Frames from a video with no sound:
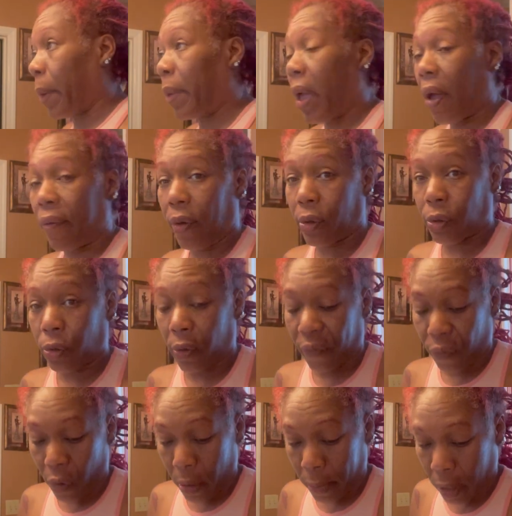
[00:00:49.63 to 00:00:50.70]
going to have her do it
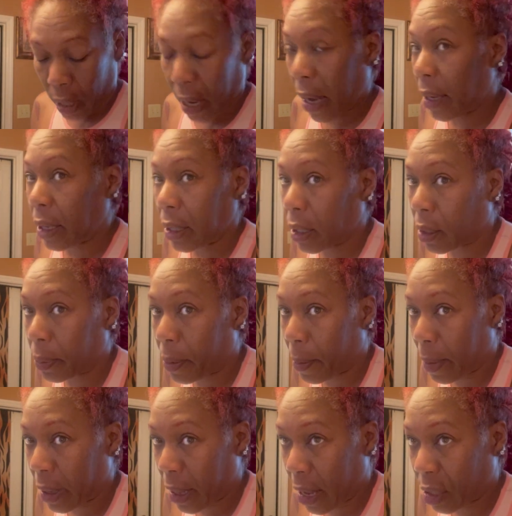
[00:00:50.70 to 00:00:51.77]
for me. And I need to put my
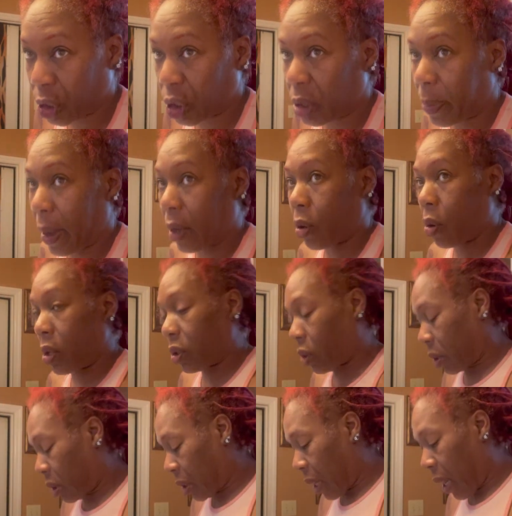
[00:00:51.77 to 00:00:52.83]
lashes back on. So,
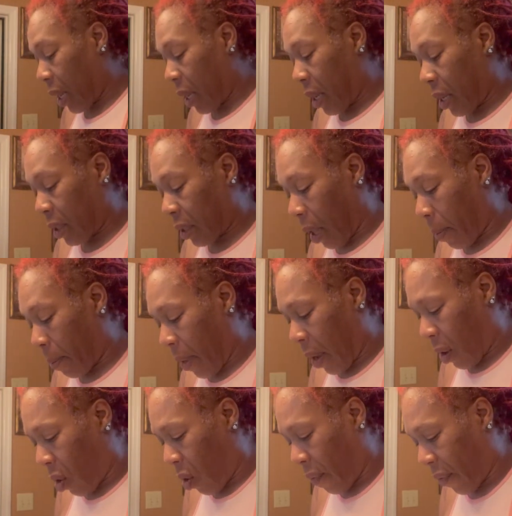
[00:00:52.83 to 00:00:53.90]
today is
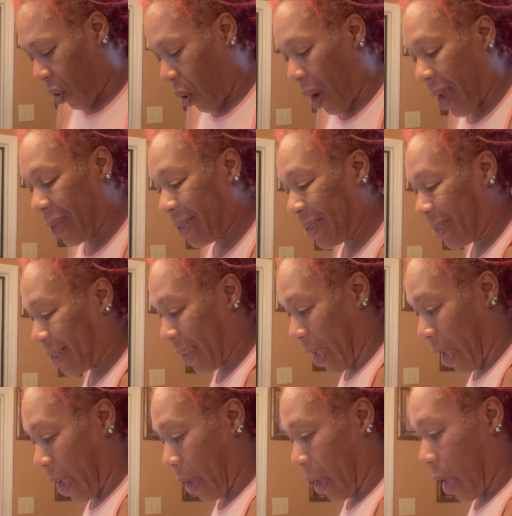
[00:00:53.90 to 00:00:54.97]
makeover
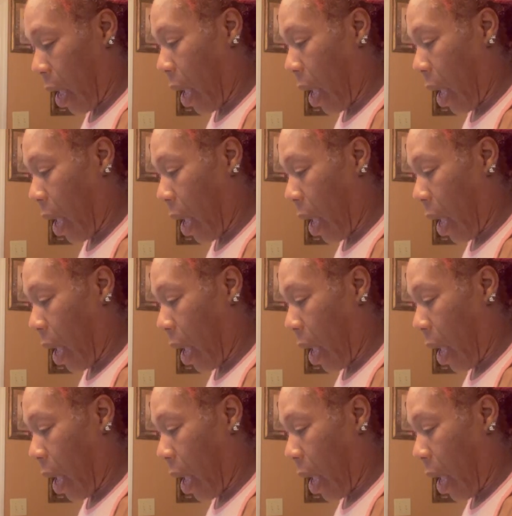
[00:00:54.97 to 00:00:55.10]
day.